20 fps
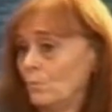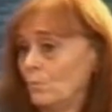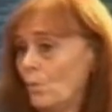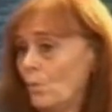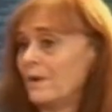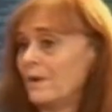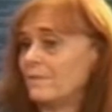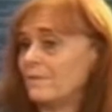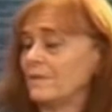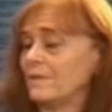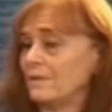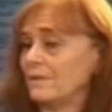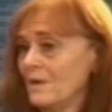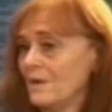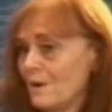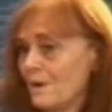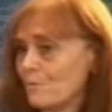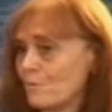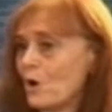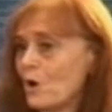one of the
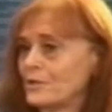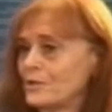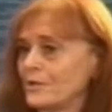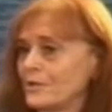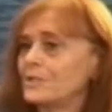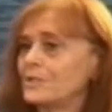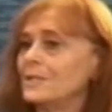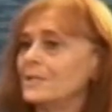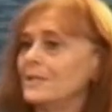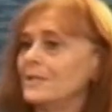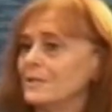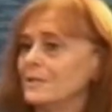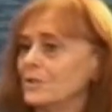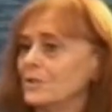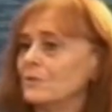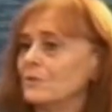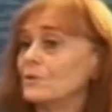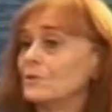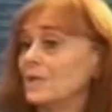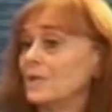projects Cindy is
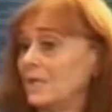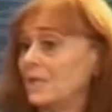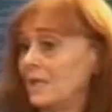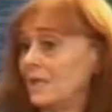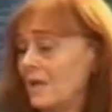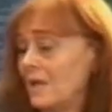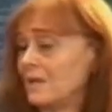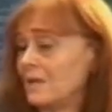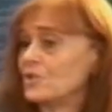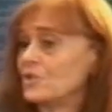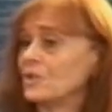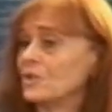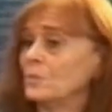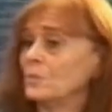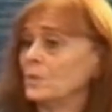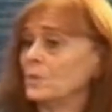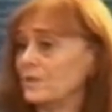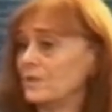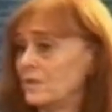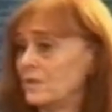undertaking,
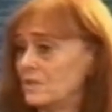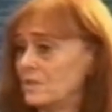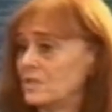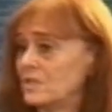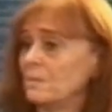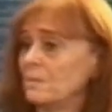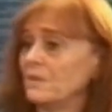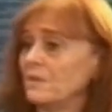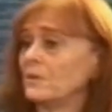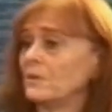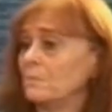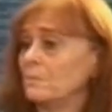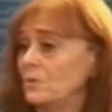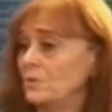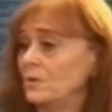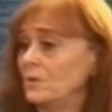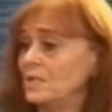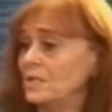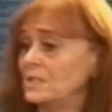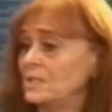actually with some other
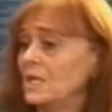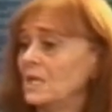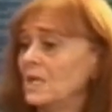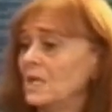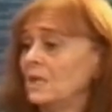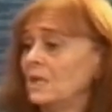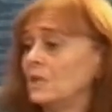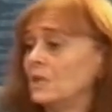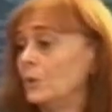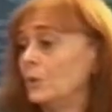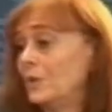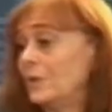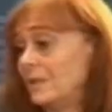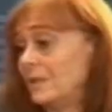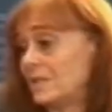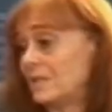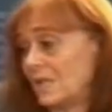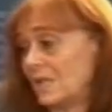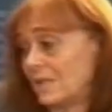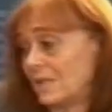communities,
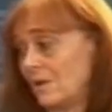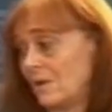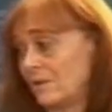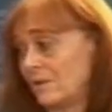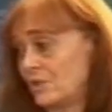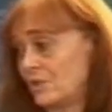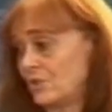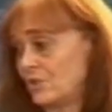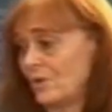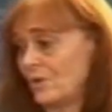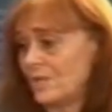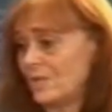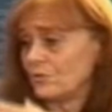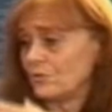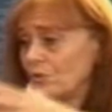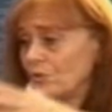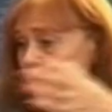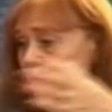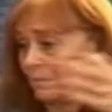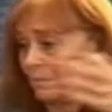including the technology
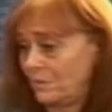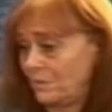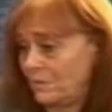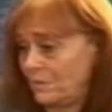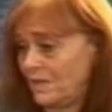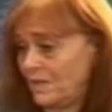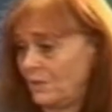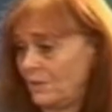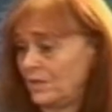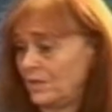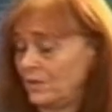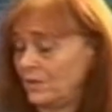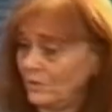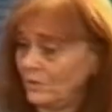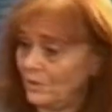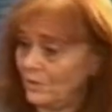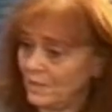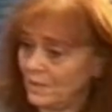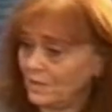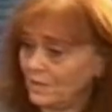transfer community. When you
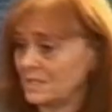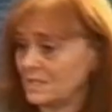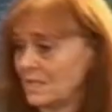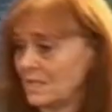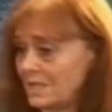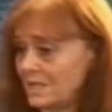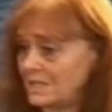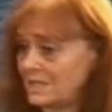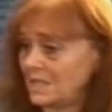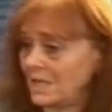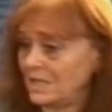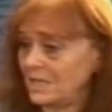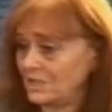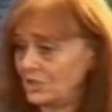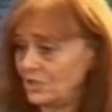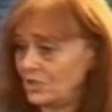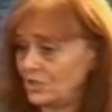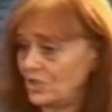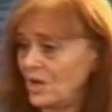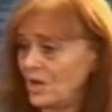look at this iScience
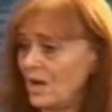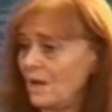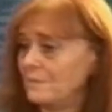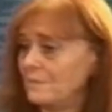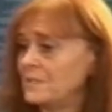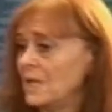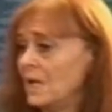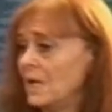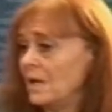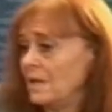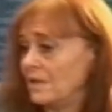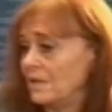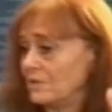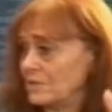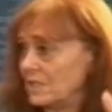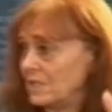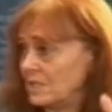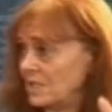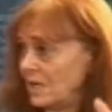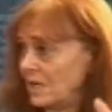to Jobs,
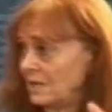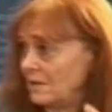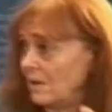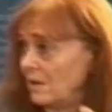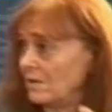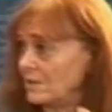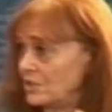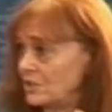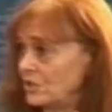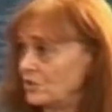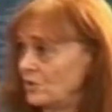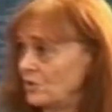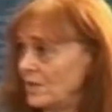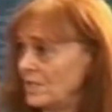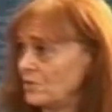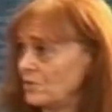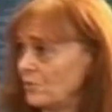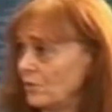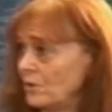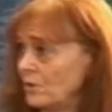there's the technology
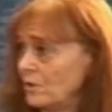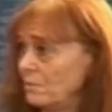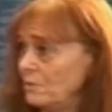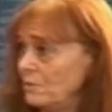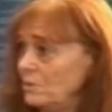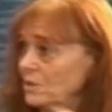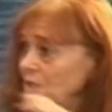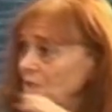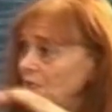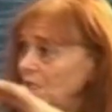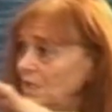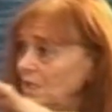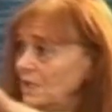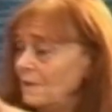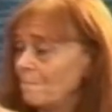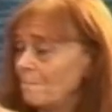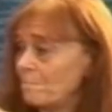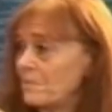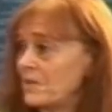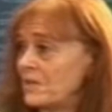transfer community,
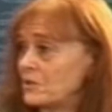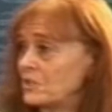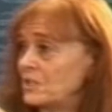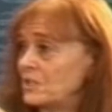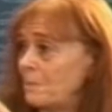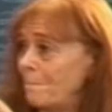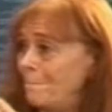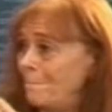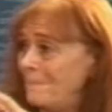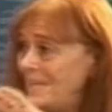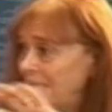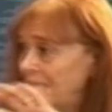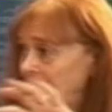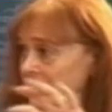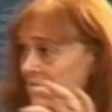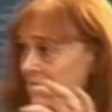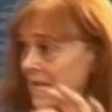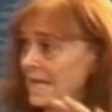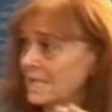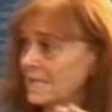there's the big
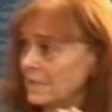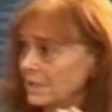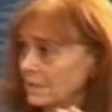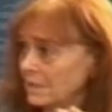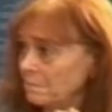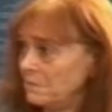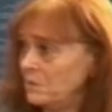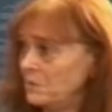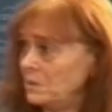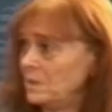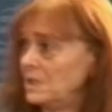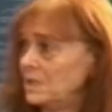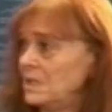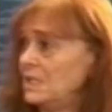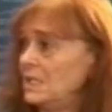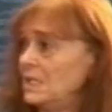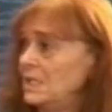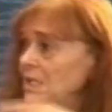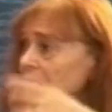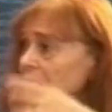data
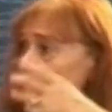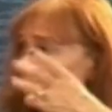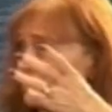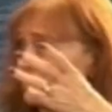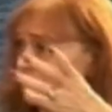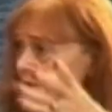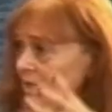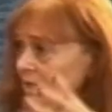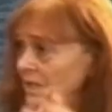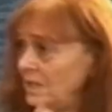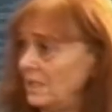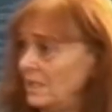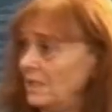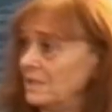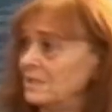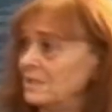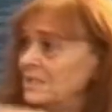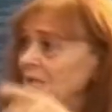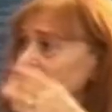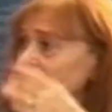community, looking
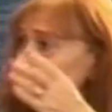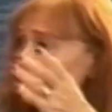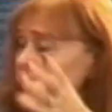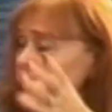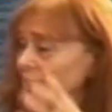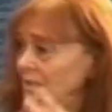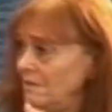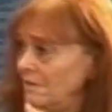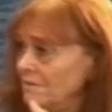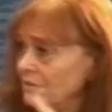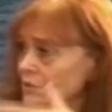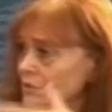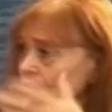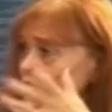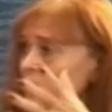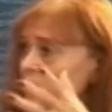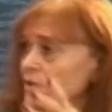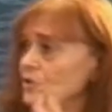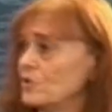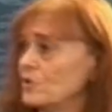at data and
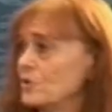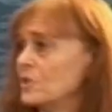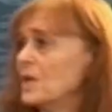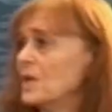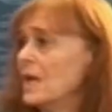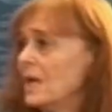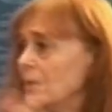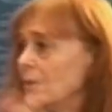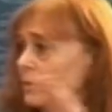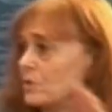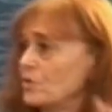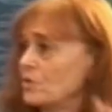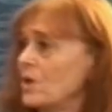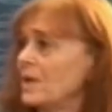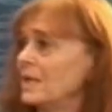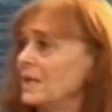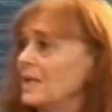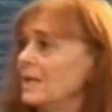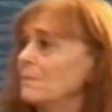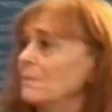infrastructures. We're
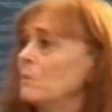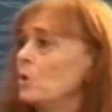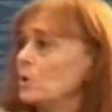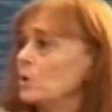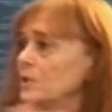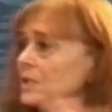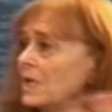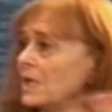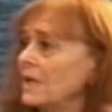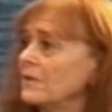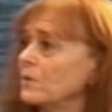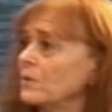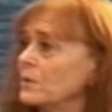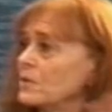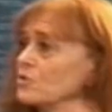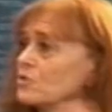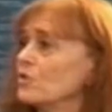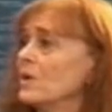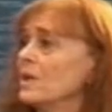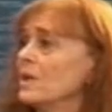trying to get them all together
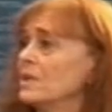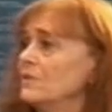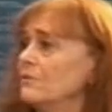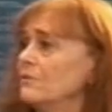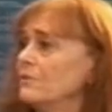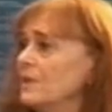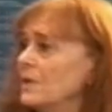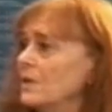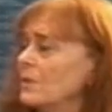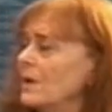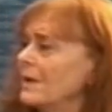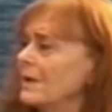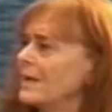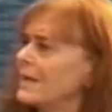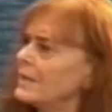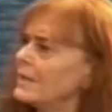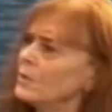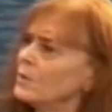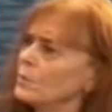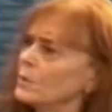and trying to figure out,
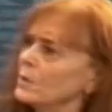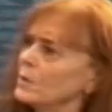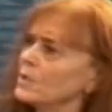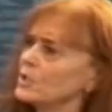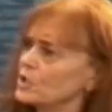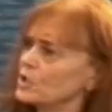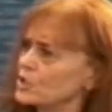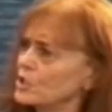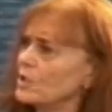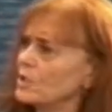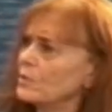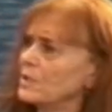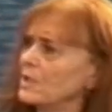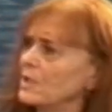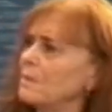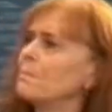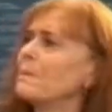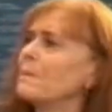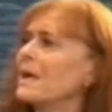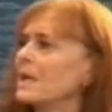how do you really show
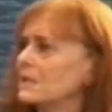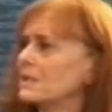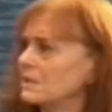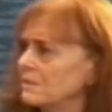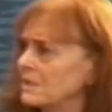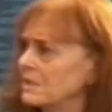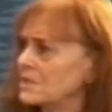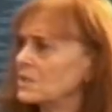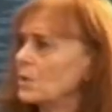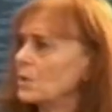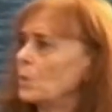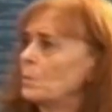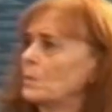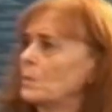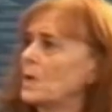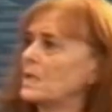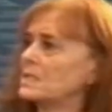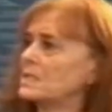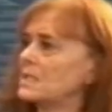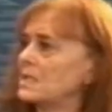the impact of this
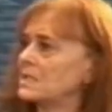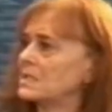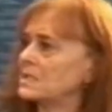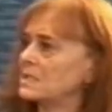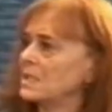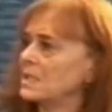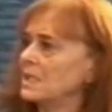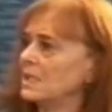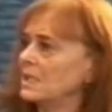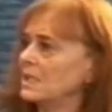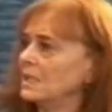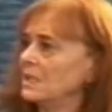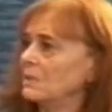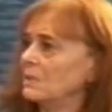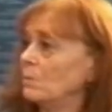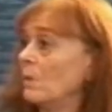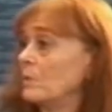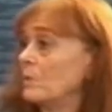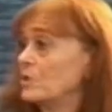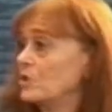process?
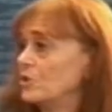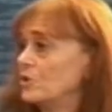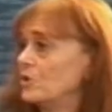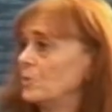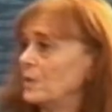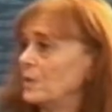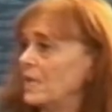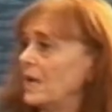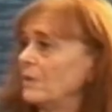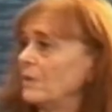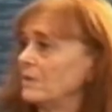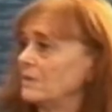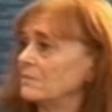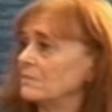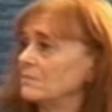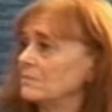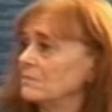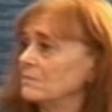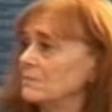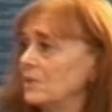What would you do without it?
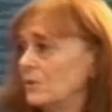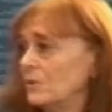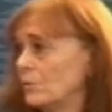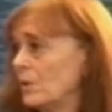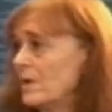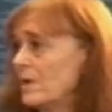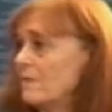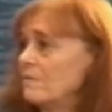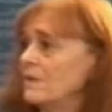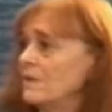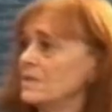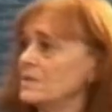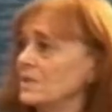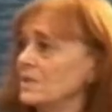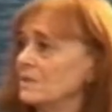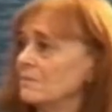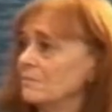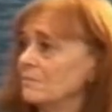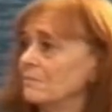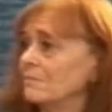You'd reinvent
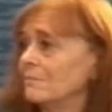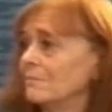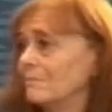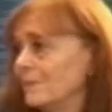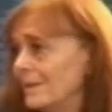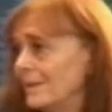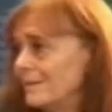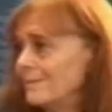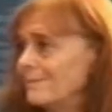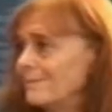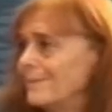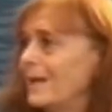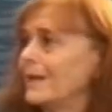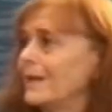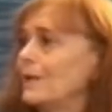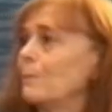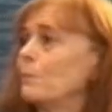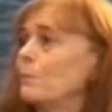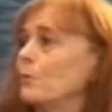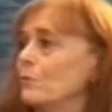it, but how
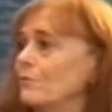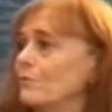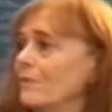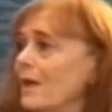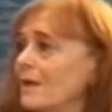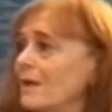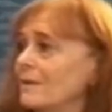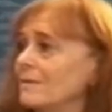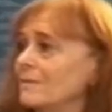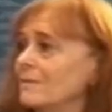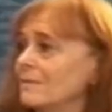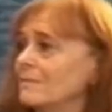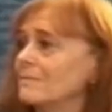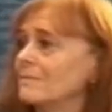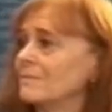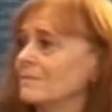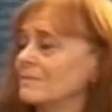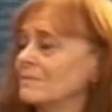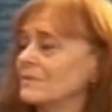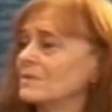do you prove that?
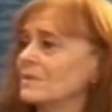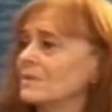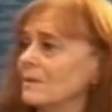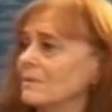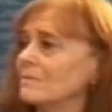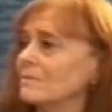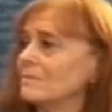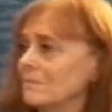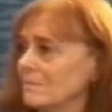So.